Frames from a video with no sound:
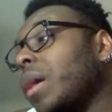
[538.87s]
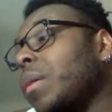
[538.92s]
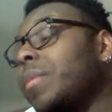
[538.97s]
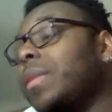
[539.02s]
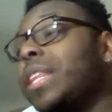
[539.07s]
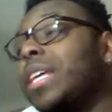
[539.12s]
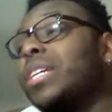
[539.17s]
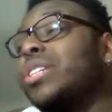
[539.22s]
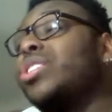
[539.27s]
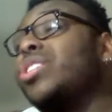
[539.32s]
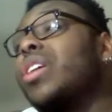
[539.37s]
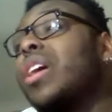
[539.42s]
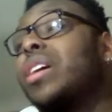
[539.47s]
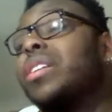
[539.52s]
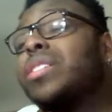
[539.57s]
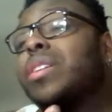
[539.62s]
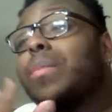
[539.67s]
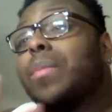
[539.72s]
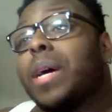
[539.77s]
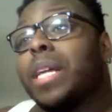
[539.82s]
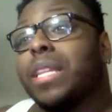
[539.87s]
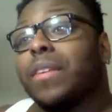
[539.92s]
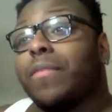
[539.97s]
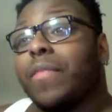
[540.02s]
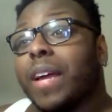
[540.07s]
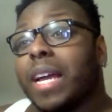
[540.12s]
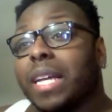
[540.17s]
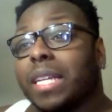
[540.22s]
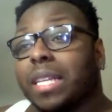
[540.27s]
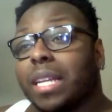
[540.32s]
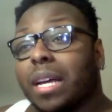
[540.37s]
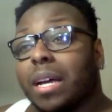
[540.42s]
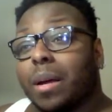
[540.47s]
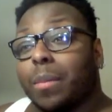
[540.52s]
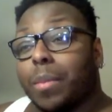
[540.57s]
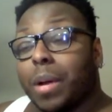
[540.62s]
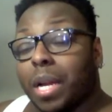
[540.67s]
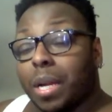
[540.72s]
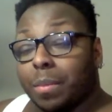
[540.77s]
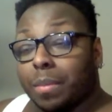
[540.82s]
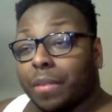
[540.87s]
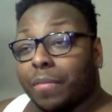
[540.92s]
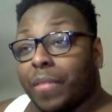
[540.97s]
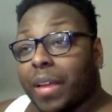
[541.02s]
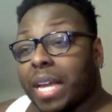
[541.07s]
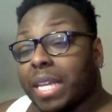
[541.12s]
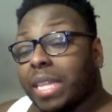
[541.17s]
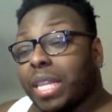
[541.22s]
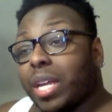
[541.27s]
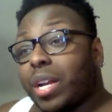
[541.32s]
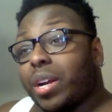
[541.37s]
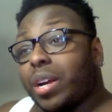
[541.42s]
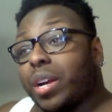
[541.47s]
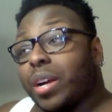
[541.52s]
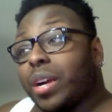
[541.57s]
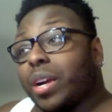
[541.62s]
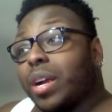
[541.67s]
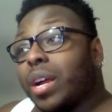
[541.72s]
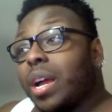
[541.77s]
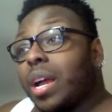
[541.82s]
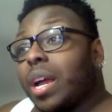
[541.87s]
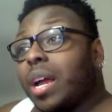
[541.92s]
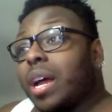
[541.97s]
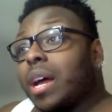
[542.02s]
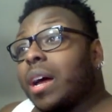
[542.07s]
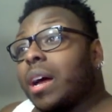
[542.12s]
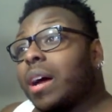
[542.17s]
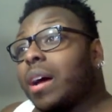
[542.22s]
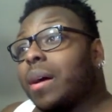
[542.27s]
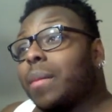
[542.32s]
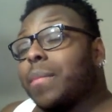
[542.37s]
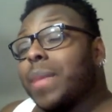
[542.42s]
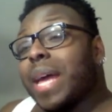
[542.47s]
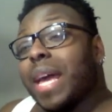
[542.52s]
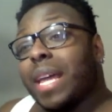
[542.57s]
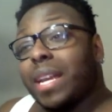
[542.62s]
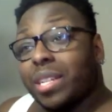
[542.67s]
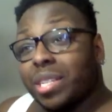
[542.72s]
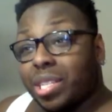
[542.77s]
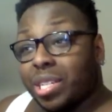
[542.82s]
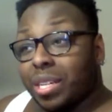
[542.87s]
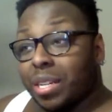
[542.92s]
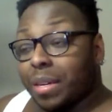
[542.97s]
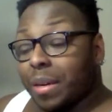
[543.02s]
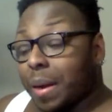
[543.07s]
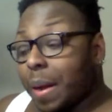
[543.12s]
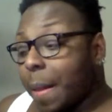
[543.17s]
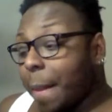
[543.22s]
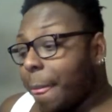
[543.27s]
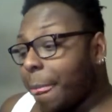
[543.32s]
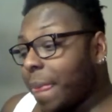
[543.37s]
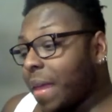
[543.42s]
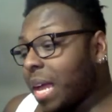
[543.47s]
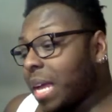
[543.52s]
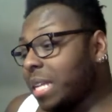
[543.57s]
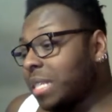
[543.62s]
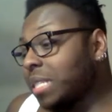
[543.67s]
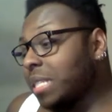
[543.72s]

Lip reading: But then she also brought up the fact that her manager is